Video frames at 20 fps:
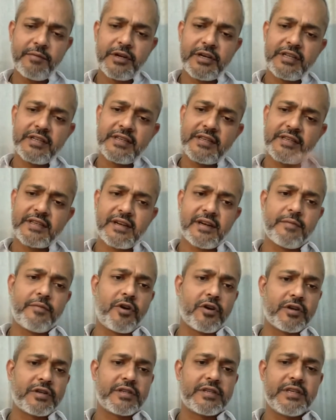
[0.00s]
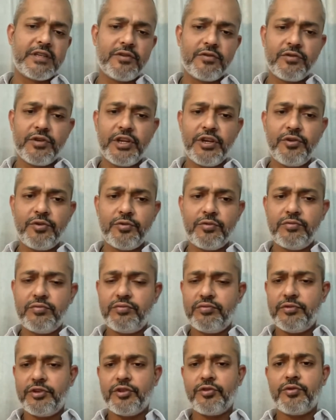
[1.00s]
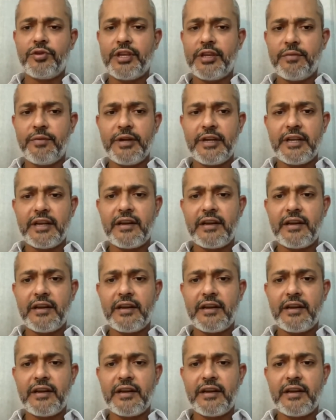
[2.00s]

but this is a democracy. You need to, give it.